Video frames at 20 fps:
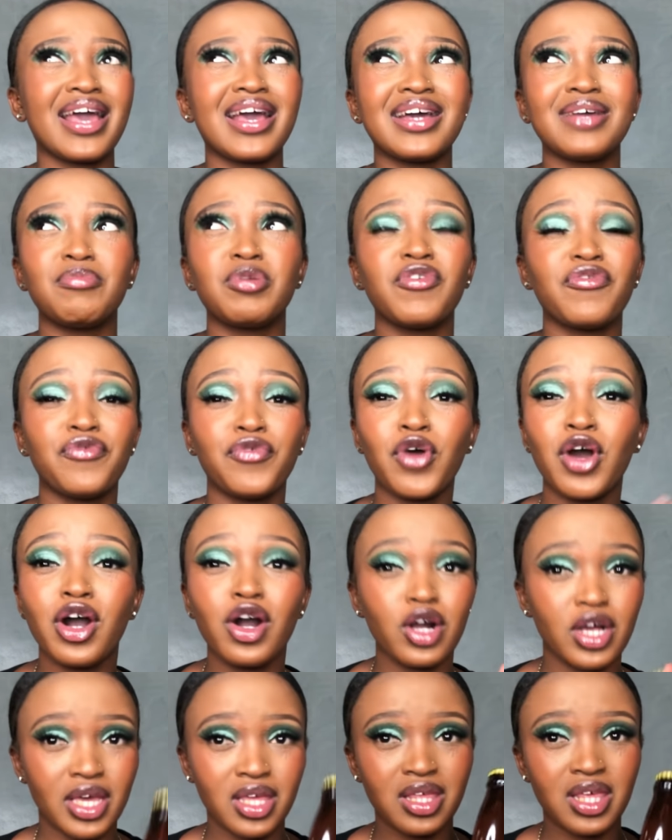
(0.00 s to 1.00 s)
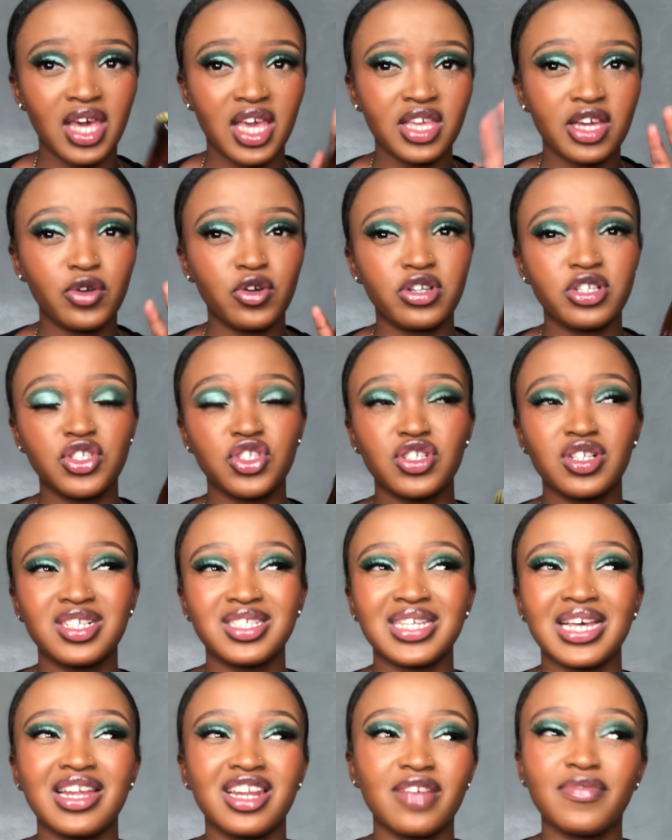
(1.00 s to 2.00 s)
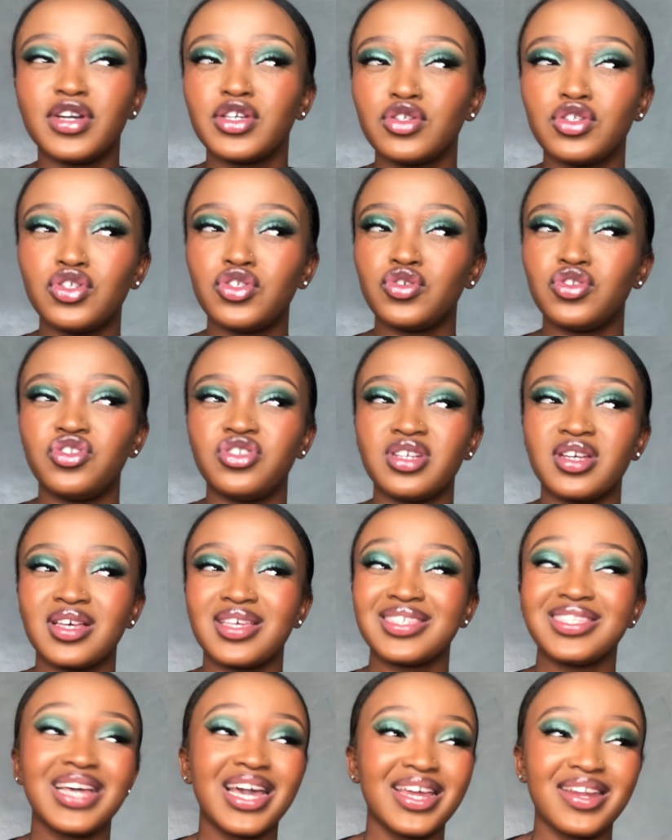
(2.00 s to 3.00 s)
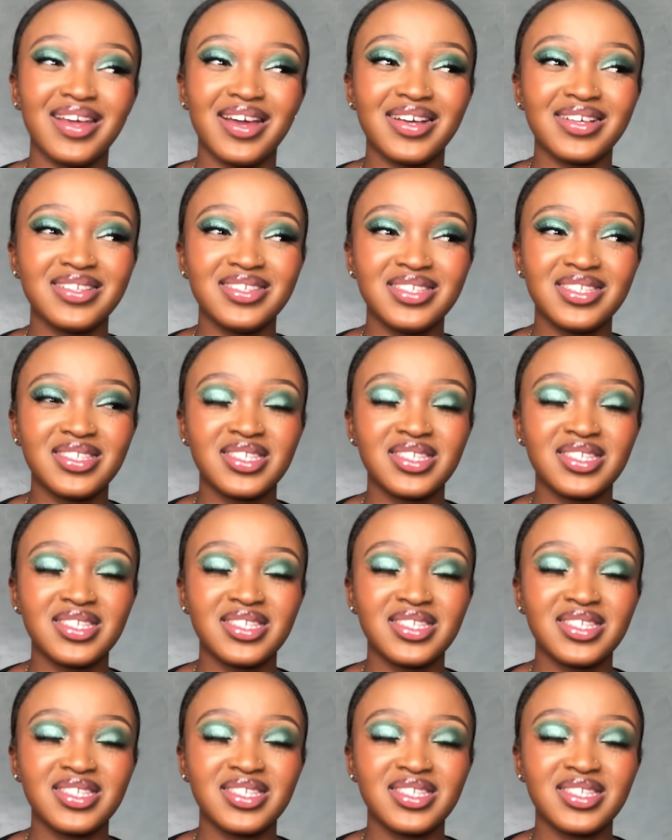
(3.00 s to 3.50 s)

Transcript: Before Kenyan Originals, I never used to drink ciders